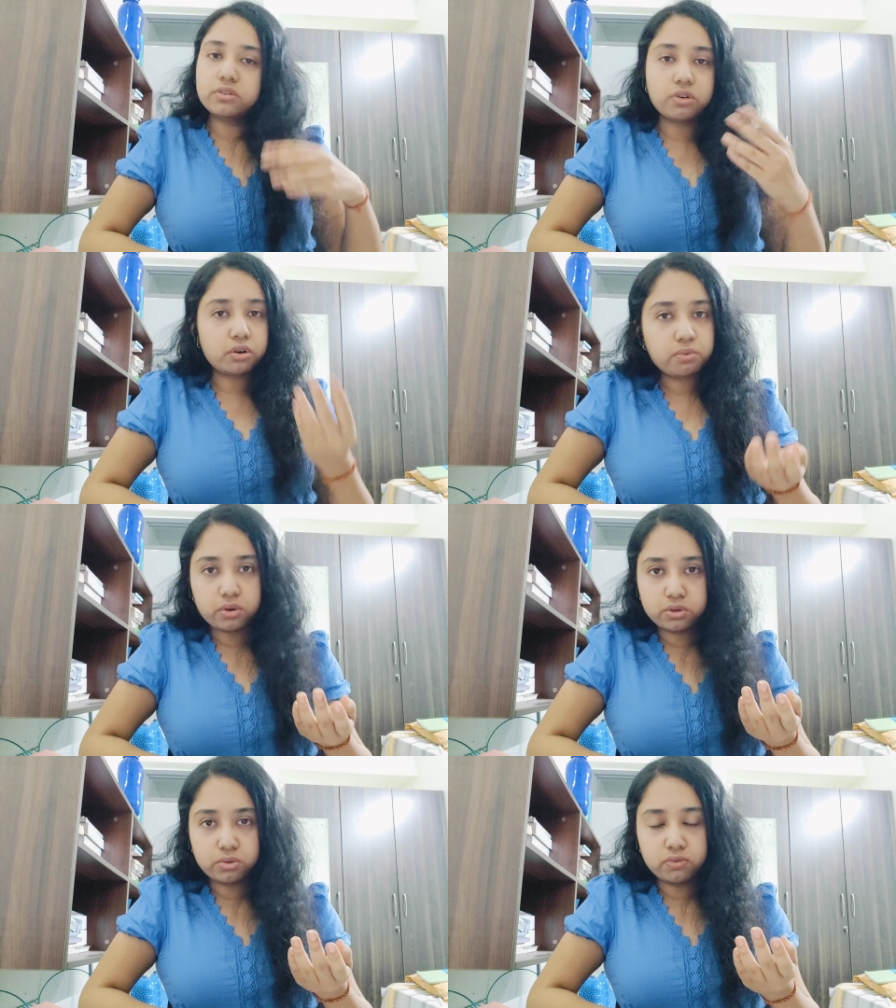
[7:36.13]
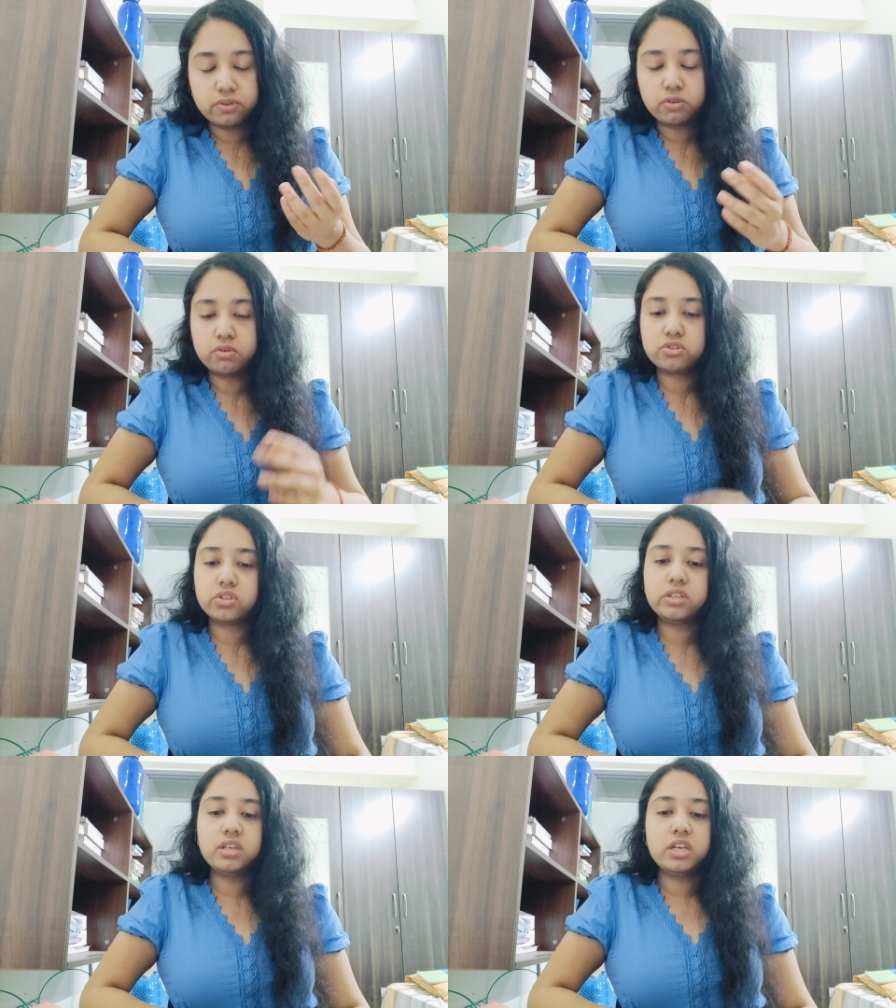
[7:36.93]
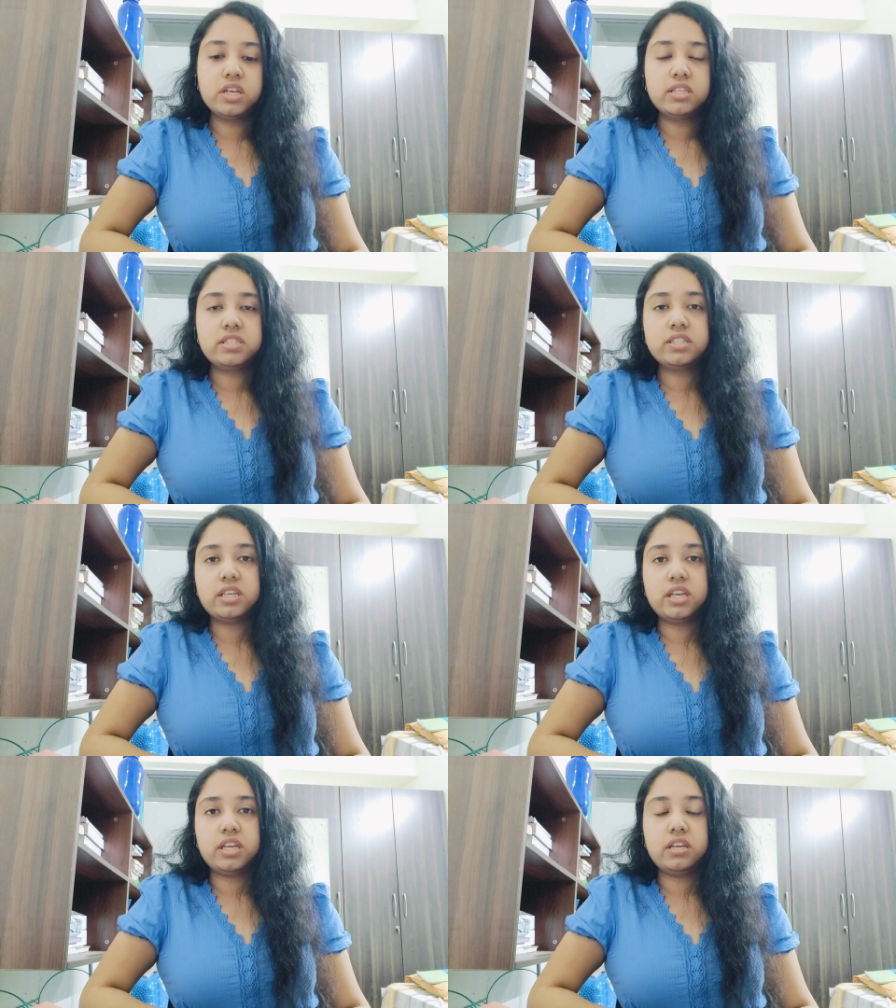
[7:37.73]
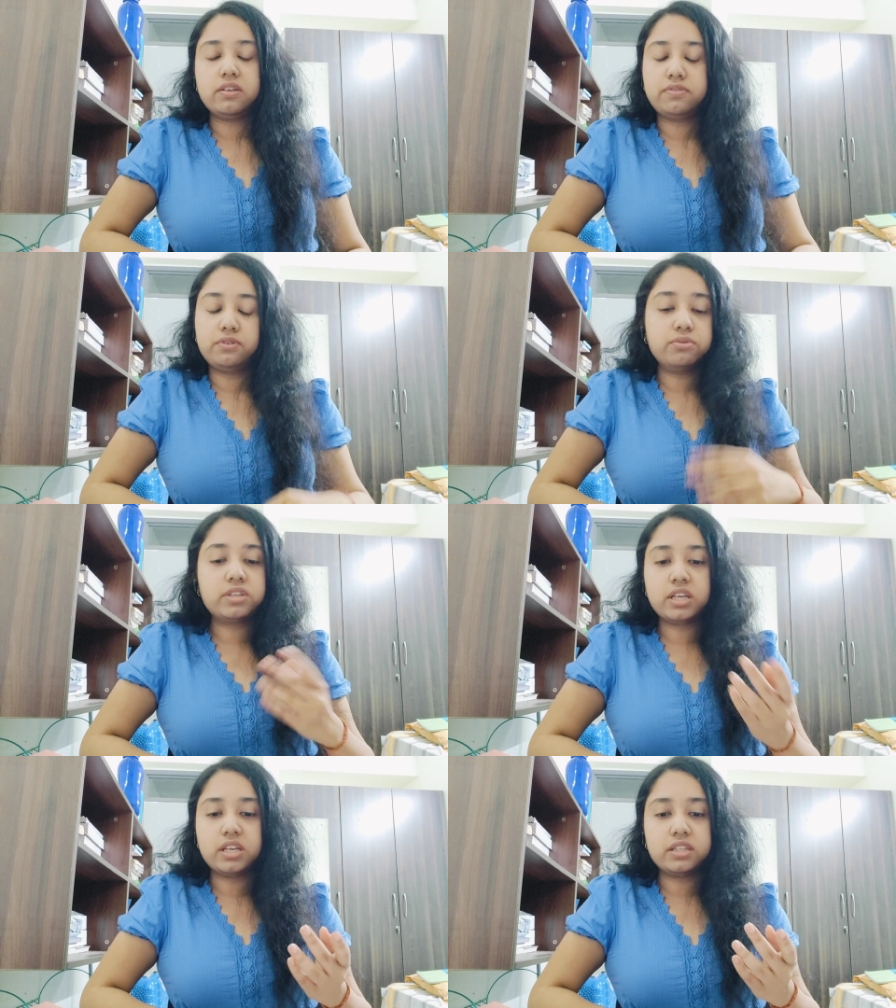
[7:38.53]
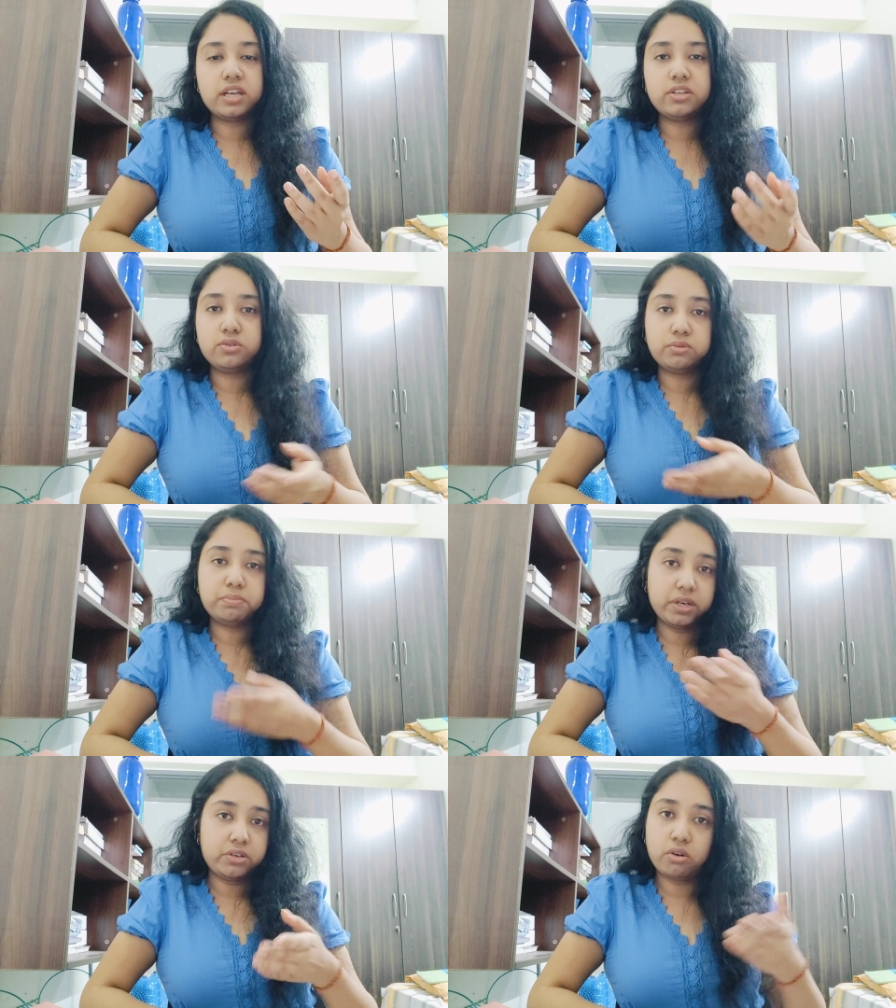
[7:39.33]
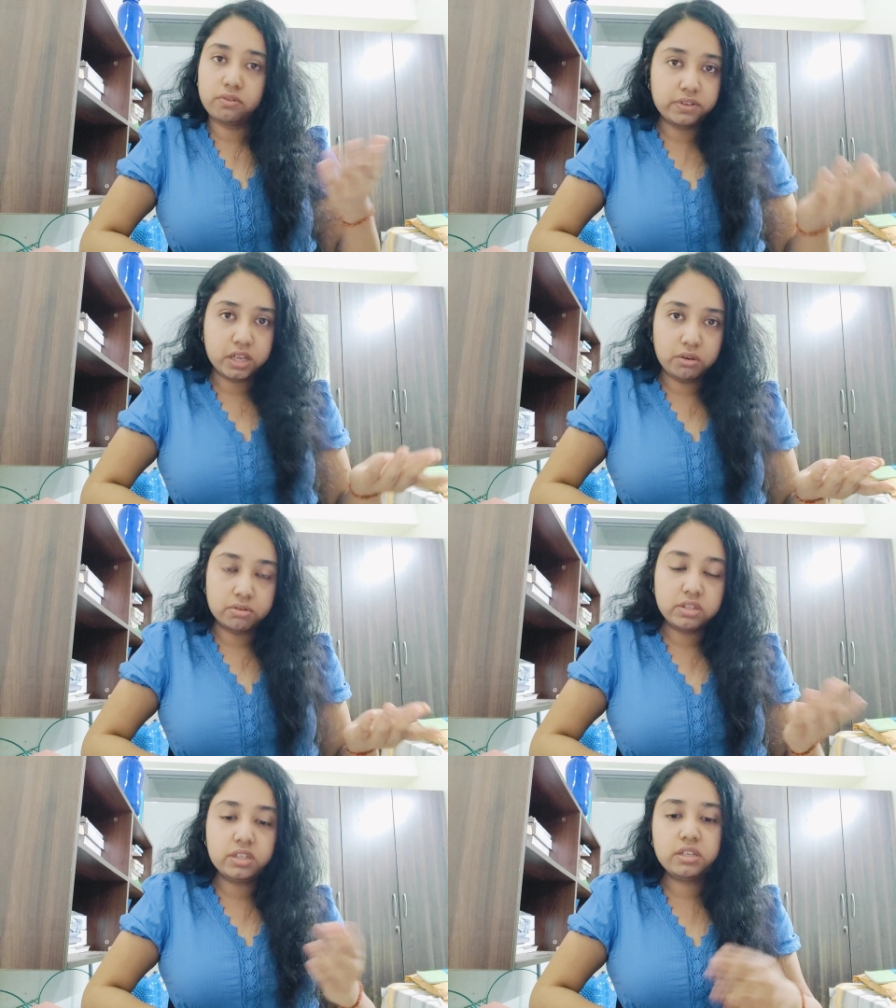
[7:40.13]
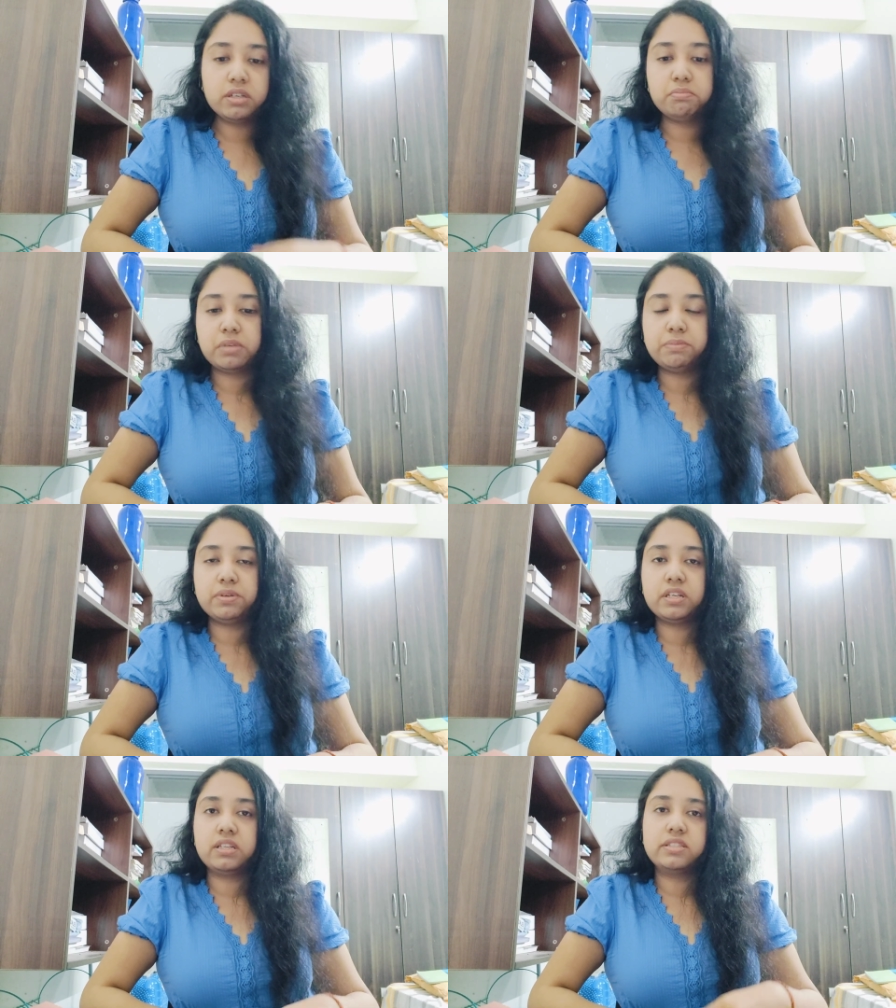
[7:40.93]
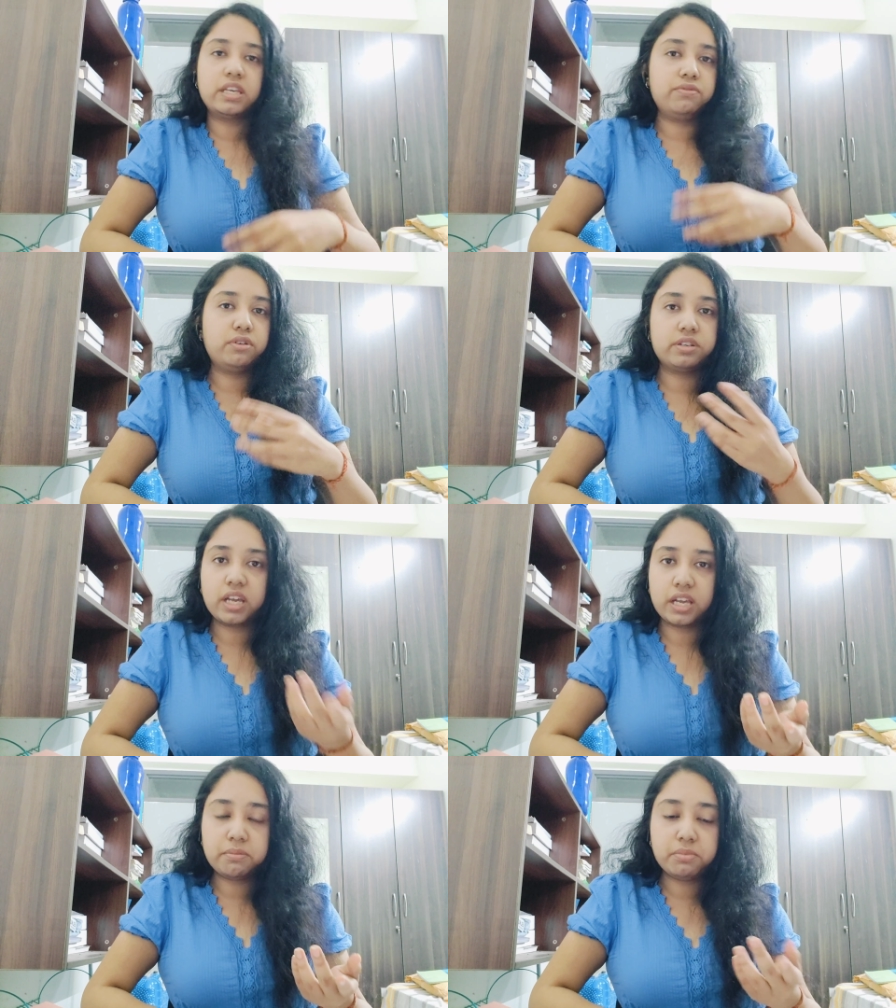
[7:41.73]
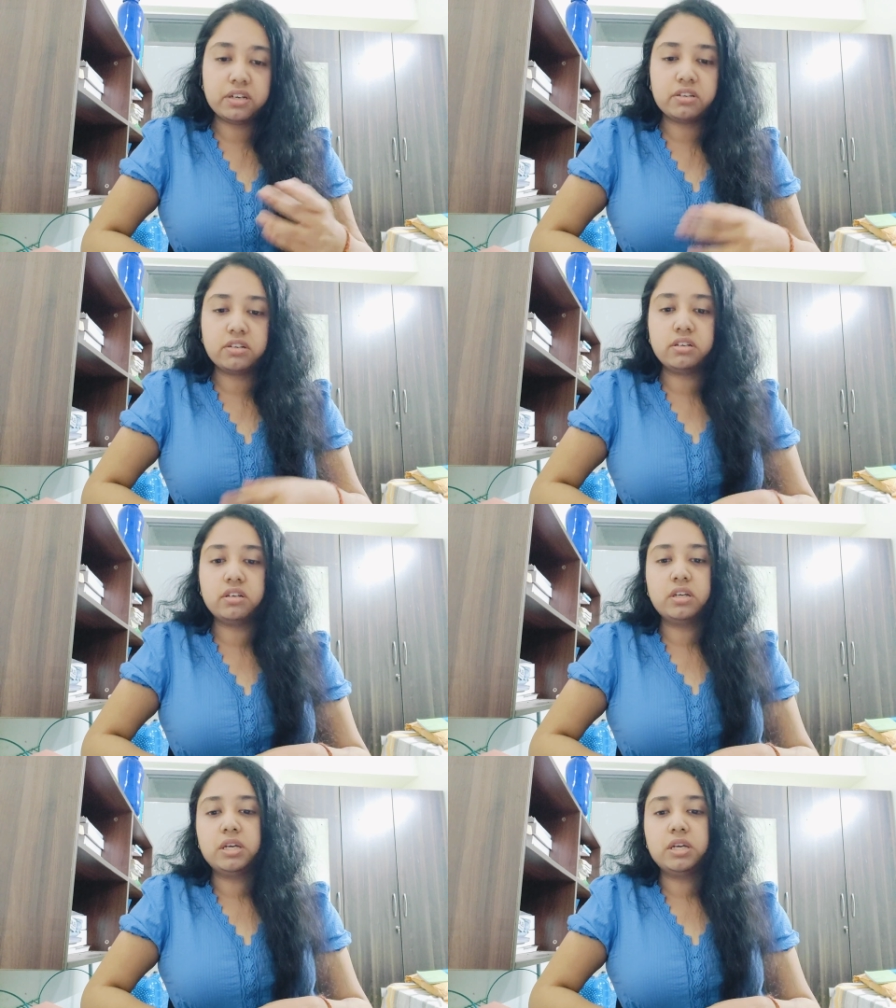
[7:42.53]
do not want to go for coaching, say if you think that you're better off without it, maybe it'll save your time better,